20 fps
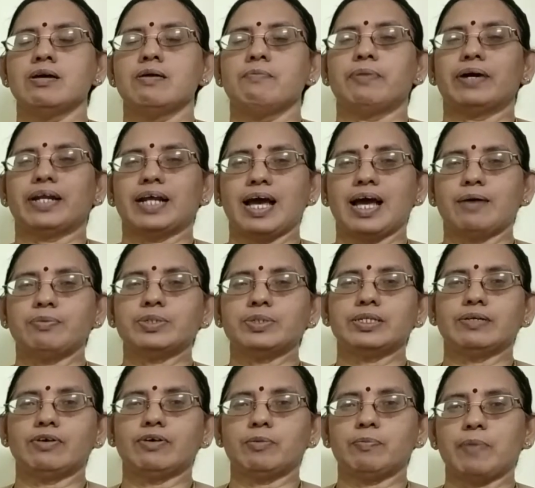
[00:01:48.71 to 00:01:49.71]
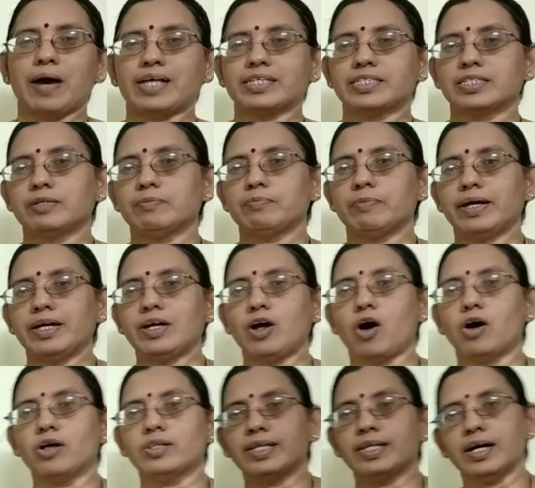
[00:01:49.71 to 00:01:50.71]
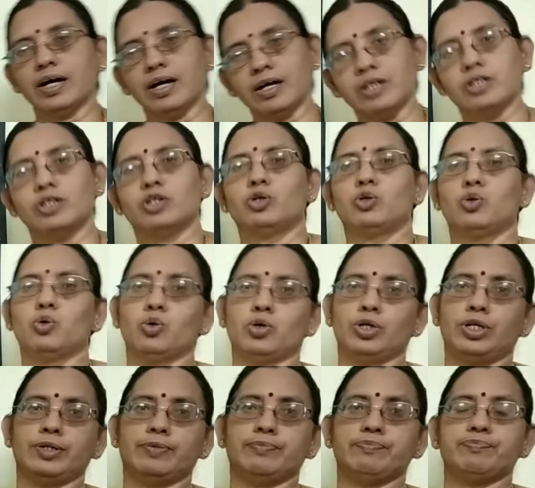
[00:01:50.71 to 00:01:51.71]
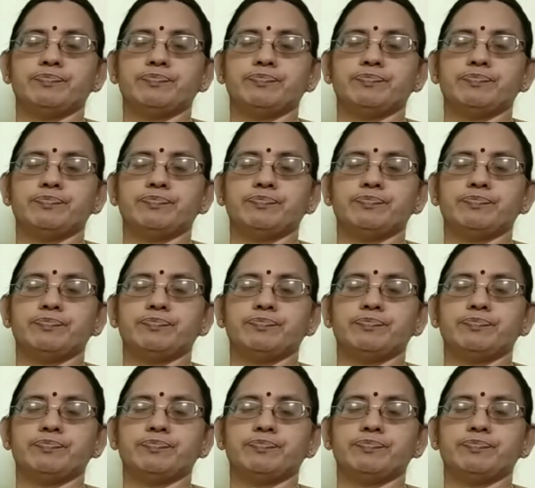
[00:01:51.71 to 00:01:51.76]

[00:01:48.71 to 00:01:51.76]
Perhaps they were passing by on the road.